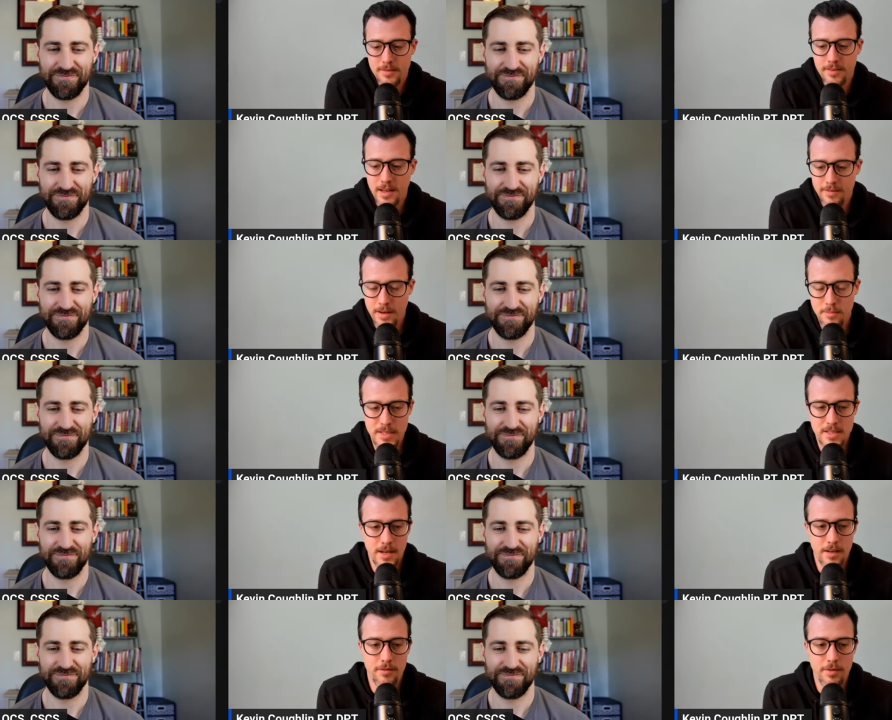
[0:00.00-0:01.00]
Speaker 1: stuff I've been
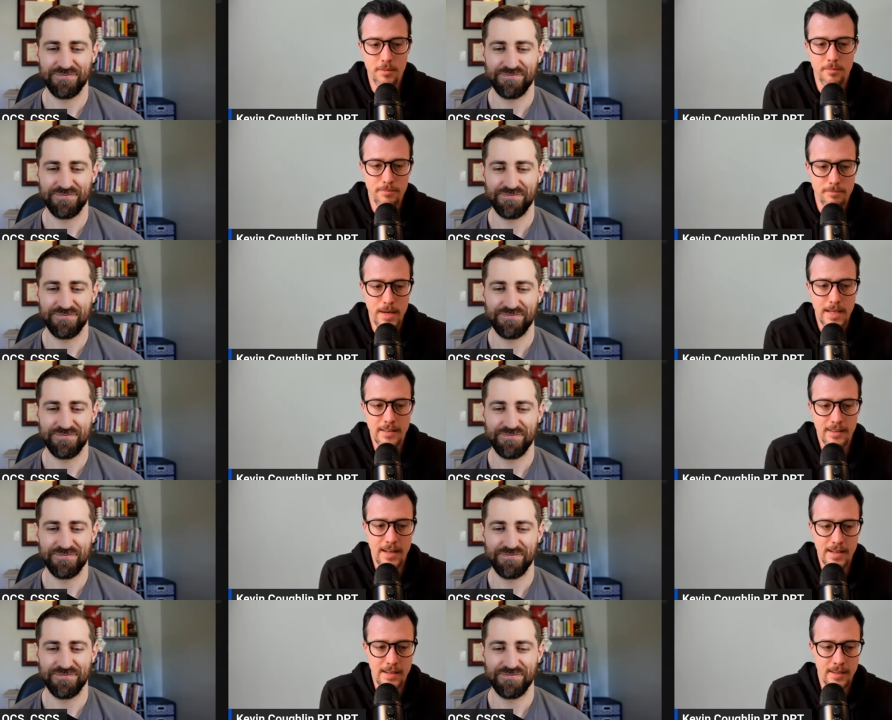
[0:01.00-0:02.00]
taught from Mike and
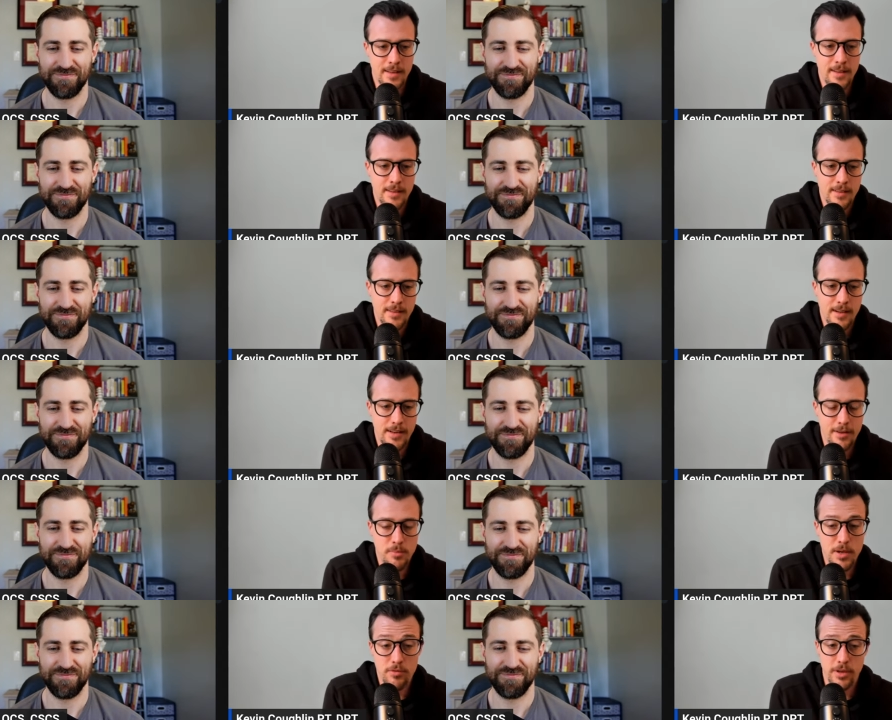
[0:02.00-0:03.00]
Lenny.
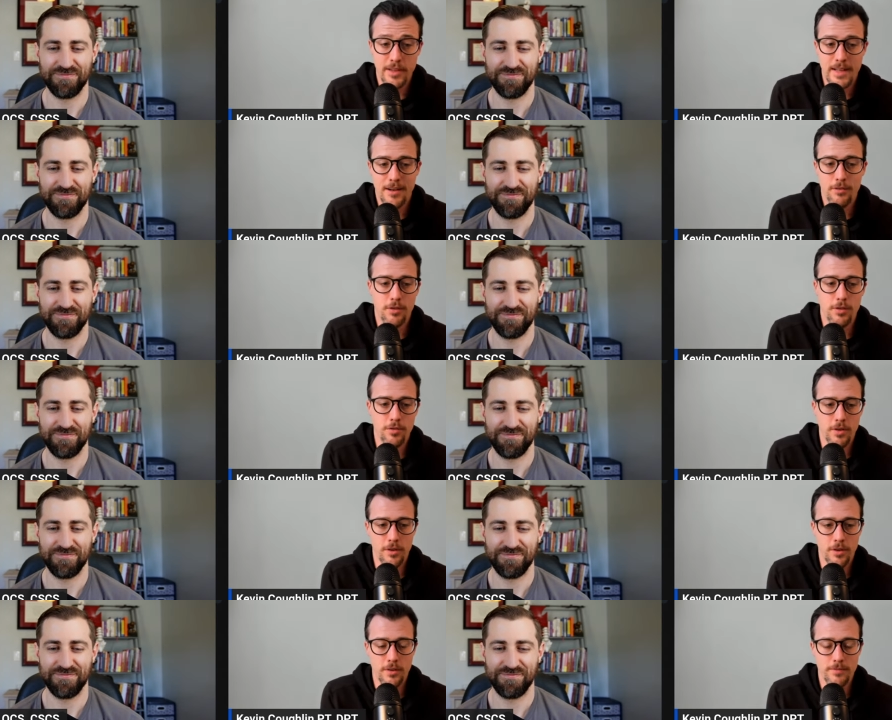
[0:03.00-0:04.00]
It's been really helpful
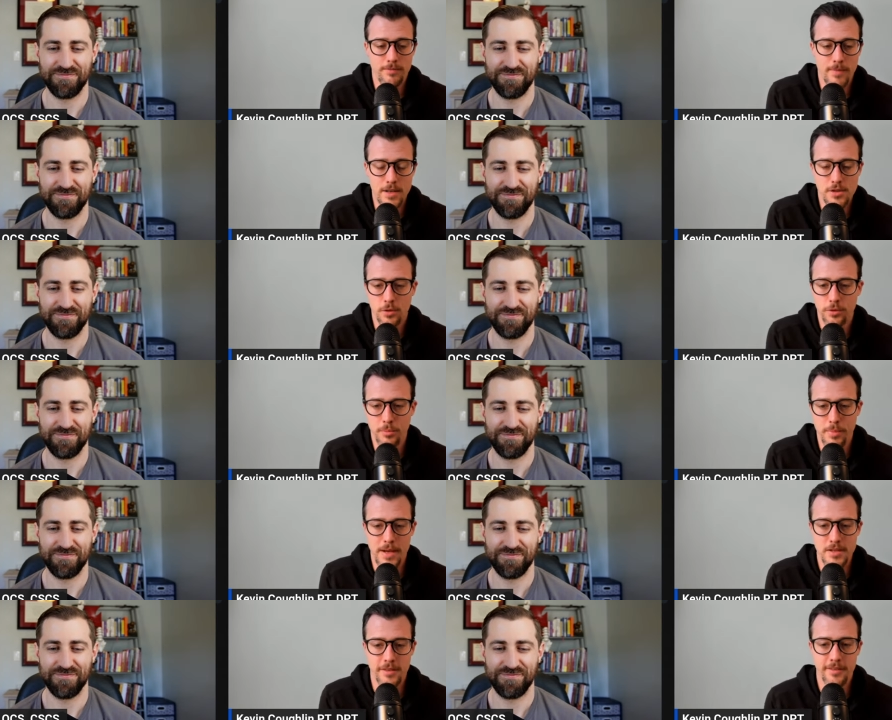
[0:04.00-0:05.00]
for my shoulder
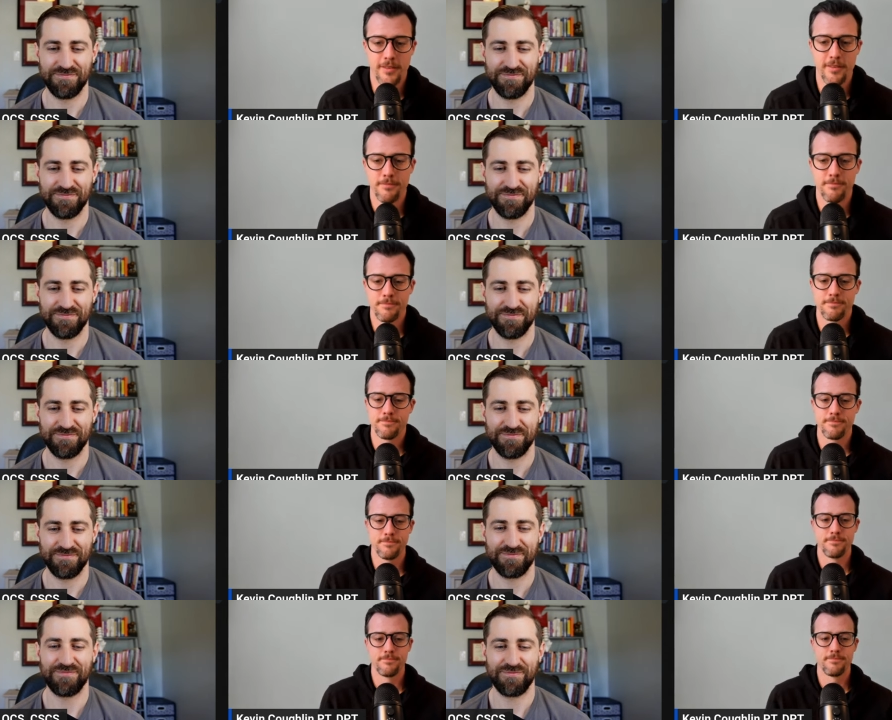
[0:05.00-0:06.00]
patients.
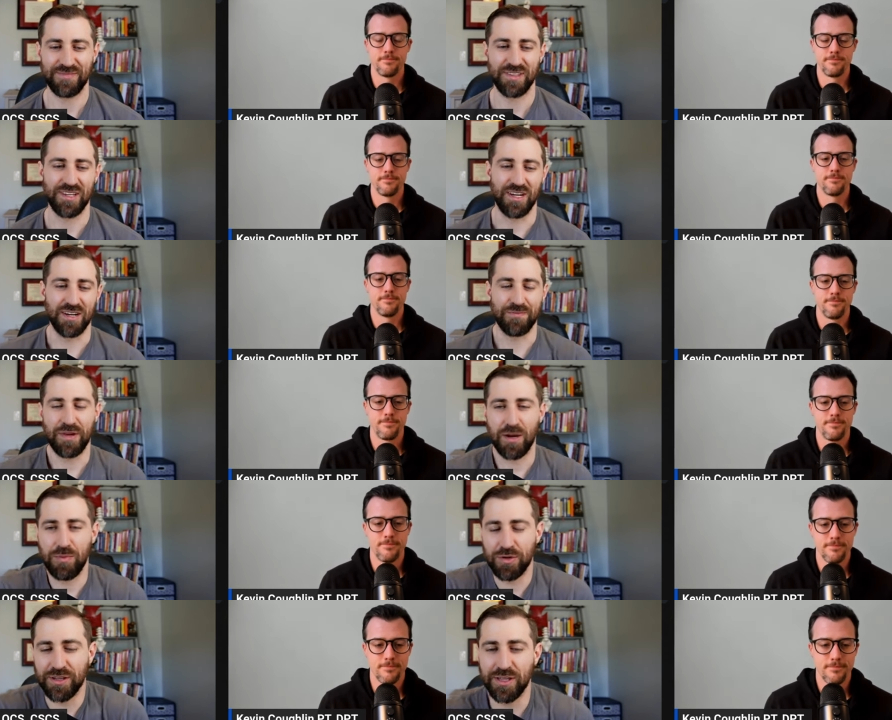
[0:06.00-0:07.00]
Speaker 2: Yeah, I'll put
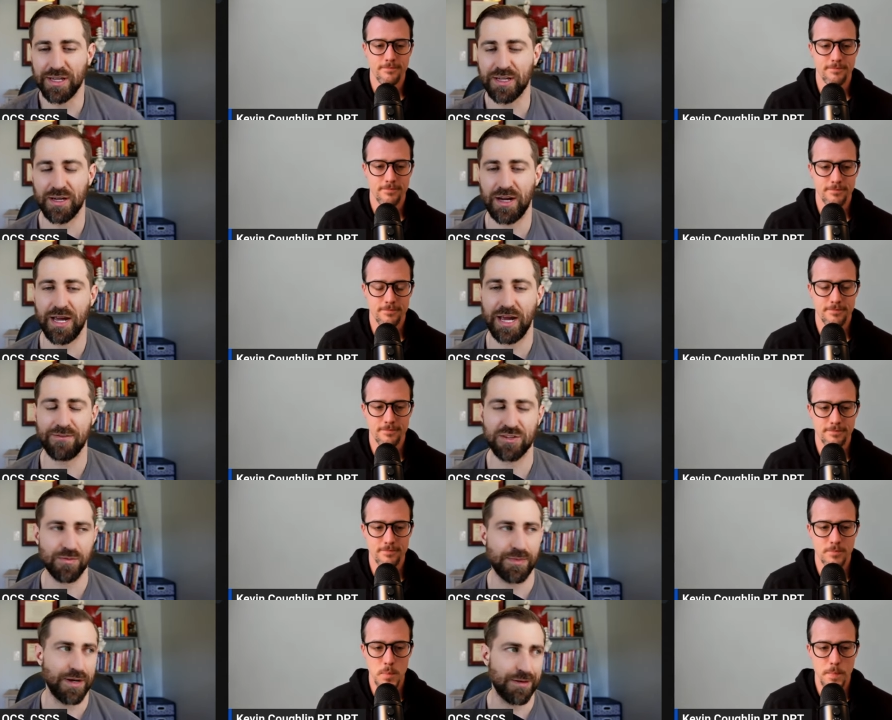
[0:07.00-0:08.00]
a link. I have some
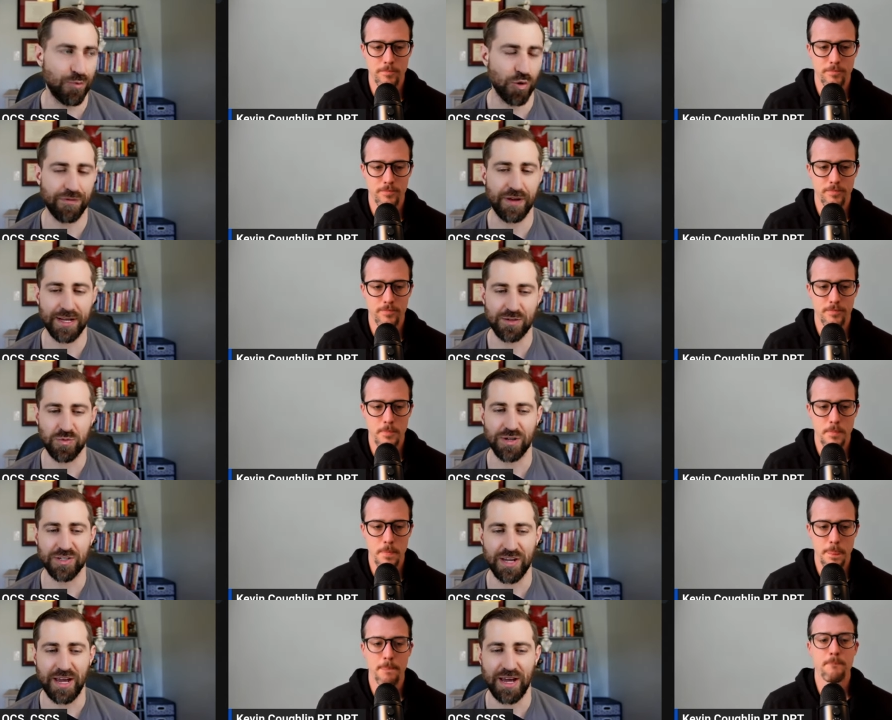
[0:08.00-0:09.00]
more advanced ones I
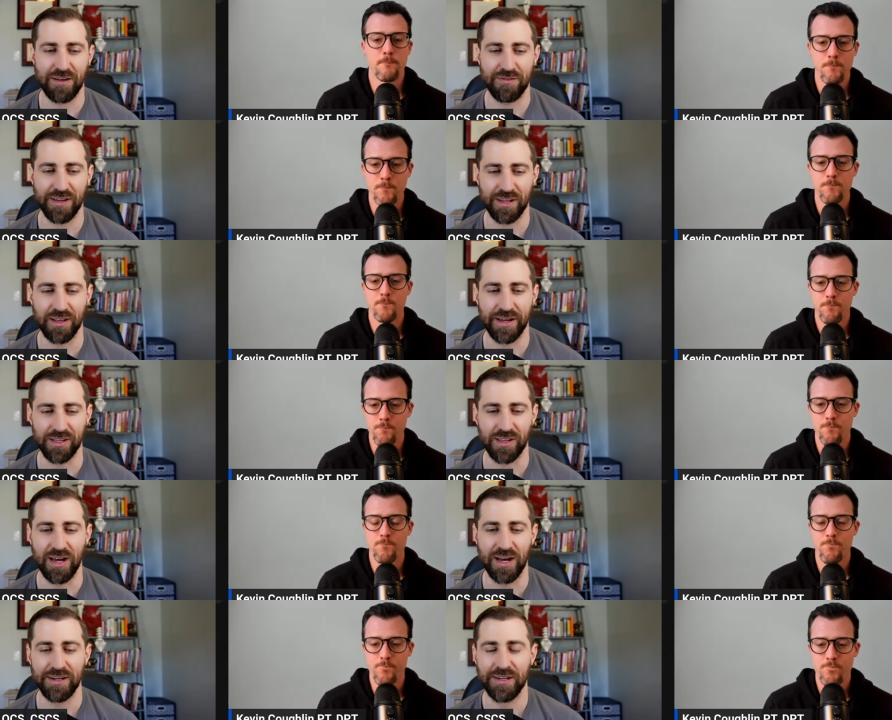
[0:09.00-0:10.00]
have that I like a
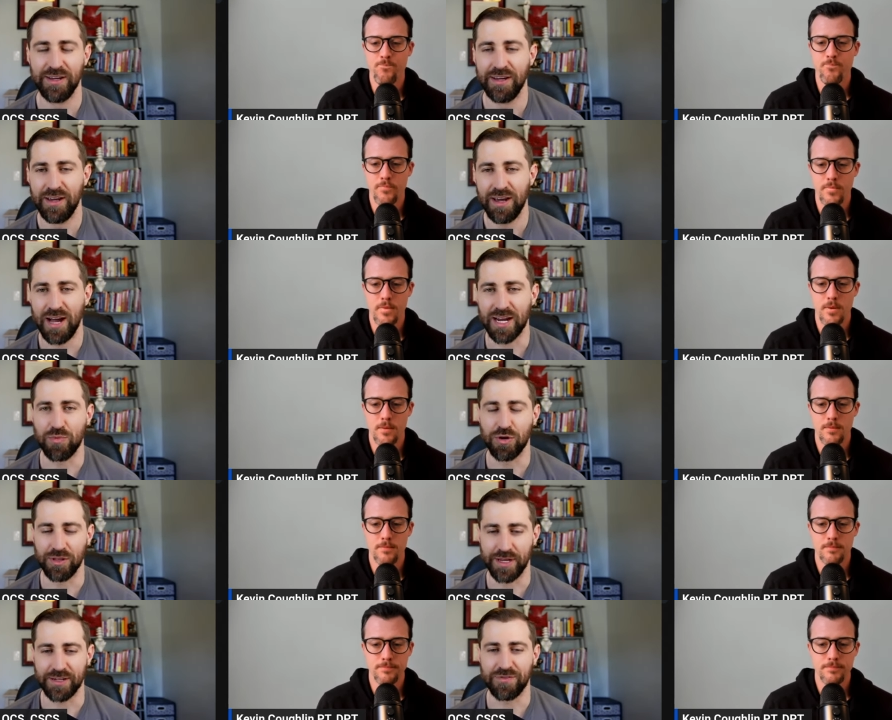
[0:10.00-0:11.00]
lot. I can put a
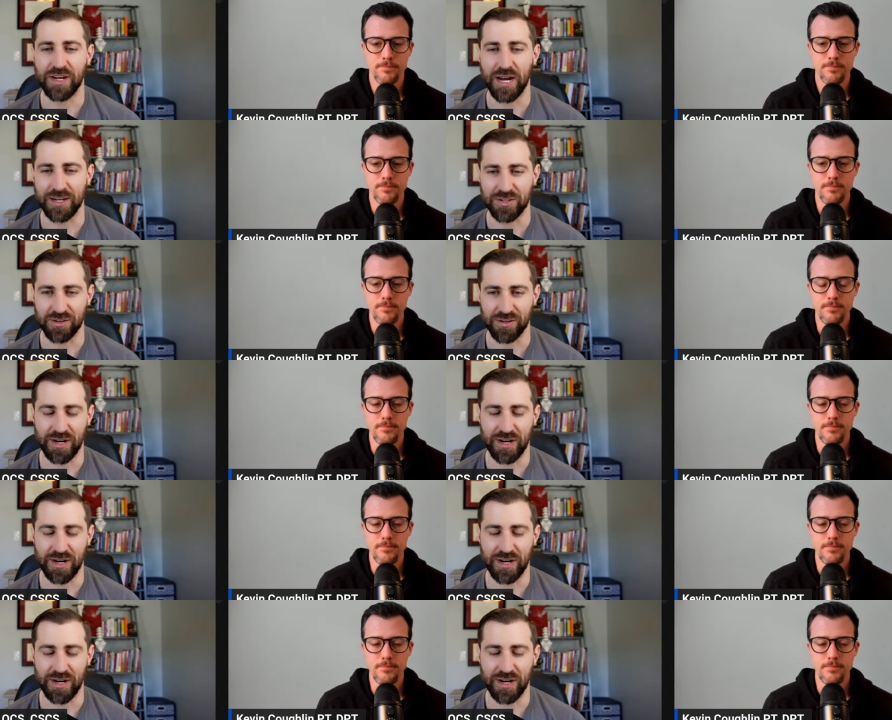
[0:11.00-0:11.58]
link if you guys are kind of